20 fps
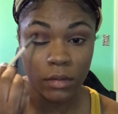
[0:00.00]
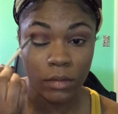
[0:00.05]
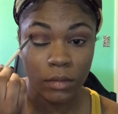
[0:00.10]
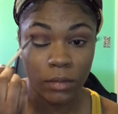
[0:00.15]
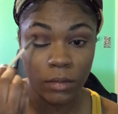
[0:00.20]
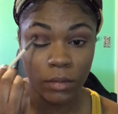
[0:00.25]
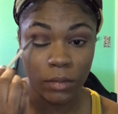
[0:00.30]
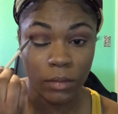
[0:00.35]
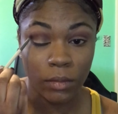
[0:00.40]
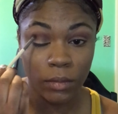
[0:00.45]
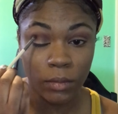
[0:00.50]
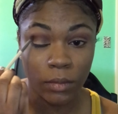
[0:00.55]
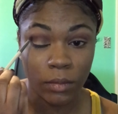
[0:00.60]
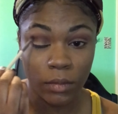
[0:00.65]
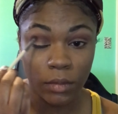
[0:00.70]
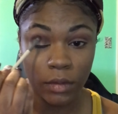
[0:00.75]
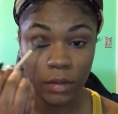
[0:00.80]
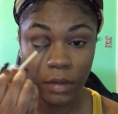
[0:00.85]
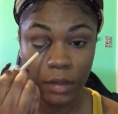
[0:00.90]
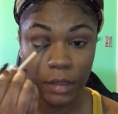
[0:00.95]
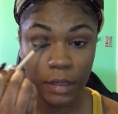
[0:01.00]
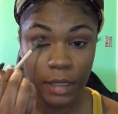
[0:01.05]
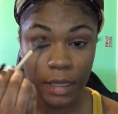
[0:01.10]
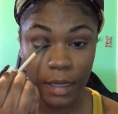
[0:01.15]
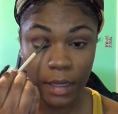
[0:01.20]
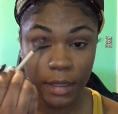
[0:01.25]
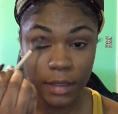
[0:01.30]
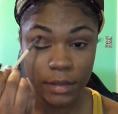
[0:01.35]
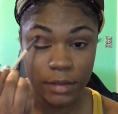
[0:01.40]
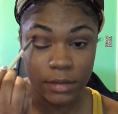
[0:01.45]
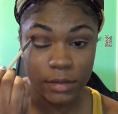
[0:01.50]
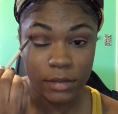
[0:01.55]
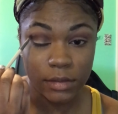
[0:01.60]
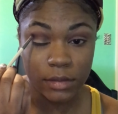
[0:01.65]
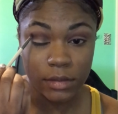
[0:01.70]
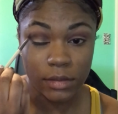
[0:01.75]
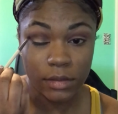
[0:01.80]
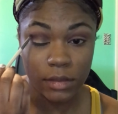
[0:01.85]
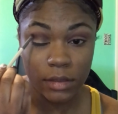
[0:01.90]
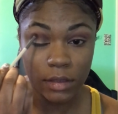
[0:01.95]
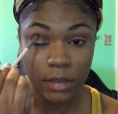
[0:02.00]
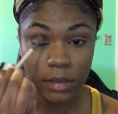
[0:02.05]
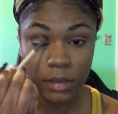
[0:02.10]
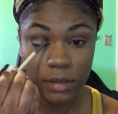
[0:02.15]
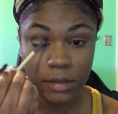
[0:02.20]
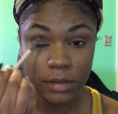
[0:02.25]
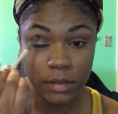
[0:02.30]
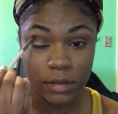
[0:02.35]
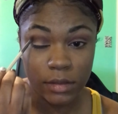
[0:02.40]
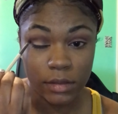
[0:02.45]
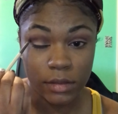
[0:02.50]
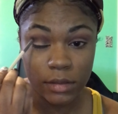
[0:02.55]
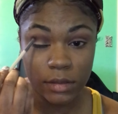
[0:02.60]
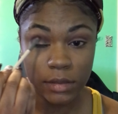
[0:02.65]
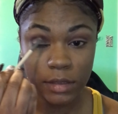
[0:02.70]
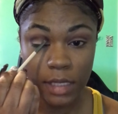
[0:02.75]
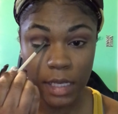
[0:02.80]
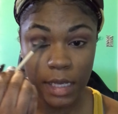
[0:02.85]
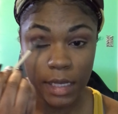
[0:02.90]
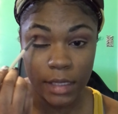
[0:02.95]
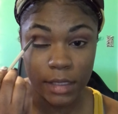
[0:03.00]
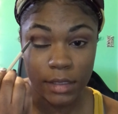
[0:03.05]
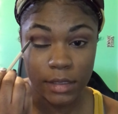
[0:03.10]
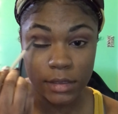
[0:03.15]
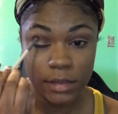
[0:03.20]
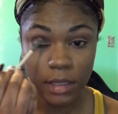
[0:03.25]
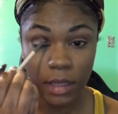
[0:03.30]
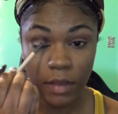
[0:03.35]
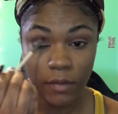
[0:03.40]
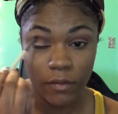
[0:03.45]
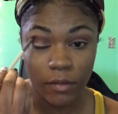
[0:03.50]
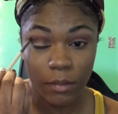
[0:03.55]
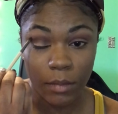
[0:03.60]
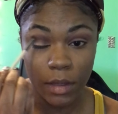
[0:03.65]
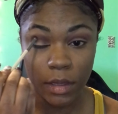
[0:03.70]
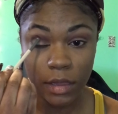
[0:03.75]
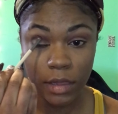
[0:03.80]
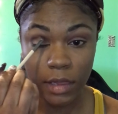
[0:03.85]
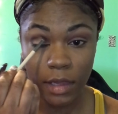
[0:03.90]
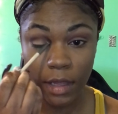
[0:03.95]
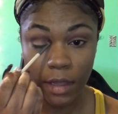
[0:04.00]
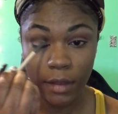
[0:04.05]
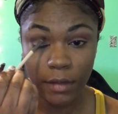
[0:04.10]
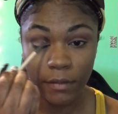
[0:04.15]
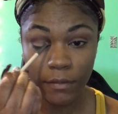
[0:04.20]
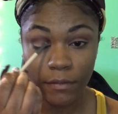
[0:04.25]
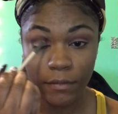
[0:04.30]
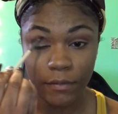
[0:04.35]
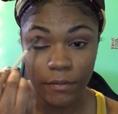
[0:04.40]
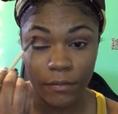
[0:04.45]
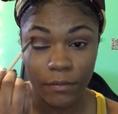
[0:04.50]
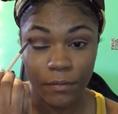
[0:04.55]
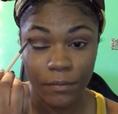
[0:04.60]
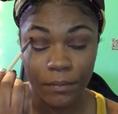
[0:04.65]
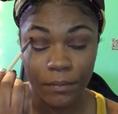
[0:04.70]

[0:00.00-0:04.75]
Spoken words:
Ooh, yes. That is giving me life.